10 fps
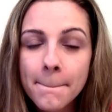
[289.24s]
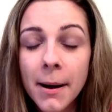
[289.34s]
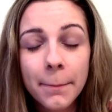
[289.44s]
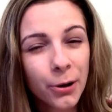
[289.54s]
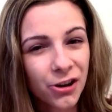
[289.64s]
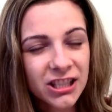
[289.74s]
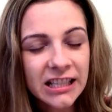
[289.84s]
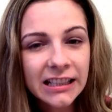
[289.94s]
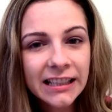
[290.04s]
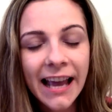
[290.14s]
But
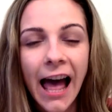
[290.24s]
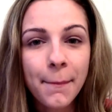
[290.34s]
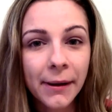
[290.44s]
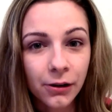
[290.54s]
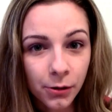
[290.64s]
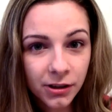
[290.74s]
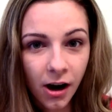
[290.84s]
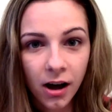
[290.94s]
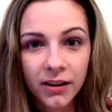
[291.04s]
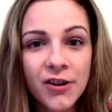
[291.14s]
personally, at my own
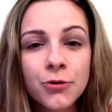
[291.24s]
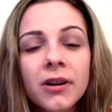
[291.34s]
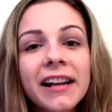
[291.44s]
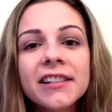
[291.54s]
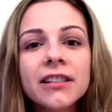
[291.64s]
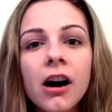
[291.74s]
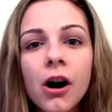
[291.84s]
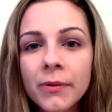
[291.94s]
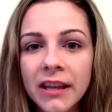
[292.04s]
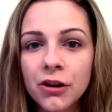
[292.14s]
college, what I
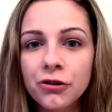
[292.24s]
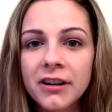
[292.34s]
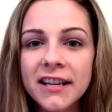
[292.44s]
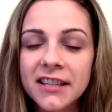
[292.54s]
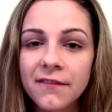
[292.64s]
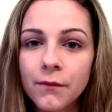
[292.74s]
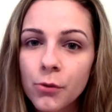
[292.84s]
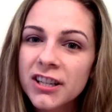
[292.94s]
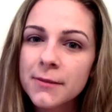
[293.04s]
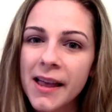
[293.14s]
saw when they increased
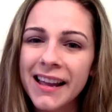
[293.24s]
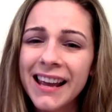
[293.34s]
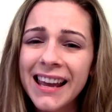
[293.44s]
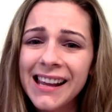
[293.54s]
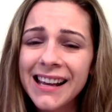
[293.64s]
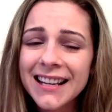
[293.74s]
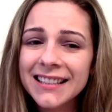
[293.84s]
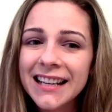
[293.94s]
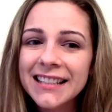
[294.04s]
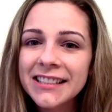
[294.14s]
enforcement
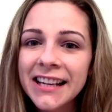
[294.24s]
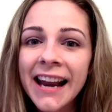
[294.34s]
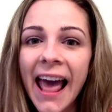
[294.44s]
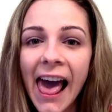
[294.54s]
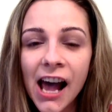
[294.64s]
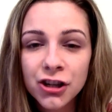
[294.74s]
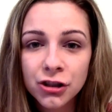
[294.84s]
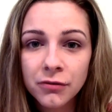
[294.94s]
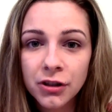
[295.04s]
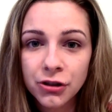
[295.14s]
is it didn't
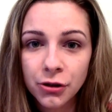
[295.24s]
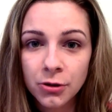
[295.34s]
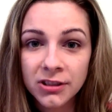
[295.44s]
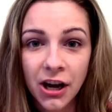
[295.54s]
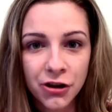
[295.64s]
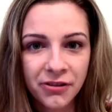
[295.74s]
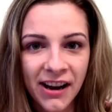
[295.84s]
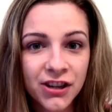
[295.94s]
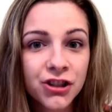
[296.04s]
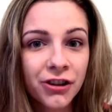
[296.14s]
actually reduce
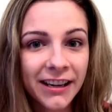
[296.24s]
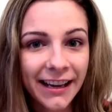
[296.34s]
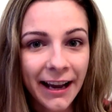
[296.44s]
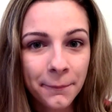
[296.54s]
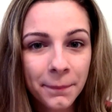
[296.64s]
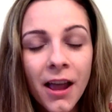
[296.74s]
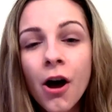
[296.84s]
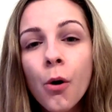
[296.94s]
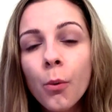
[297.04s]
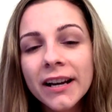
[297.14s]
underage drinking.
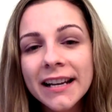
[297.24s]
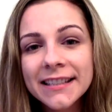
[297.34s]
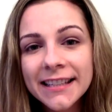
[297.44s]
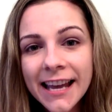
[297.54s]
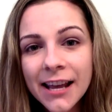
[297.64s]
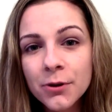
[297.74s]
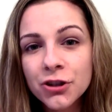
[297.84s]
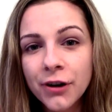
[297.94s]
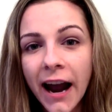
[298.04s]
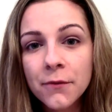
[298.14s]
What it did
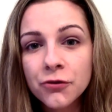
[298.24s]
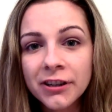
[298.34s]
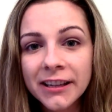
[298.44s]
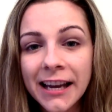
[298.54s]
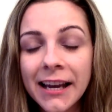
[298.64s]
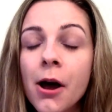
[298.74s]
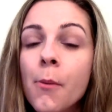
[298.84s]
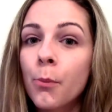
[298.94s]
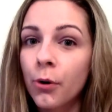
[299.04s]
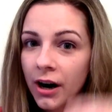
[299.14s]
was drive
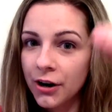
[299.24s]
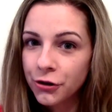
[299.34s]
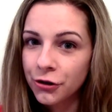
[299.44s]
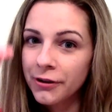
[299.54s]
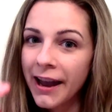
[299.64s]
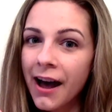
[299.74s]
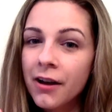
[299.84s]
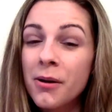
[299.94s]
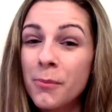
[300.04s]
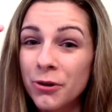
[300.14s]
drinking more
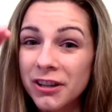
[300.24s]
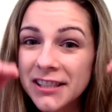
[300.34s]
underground, more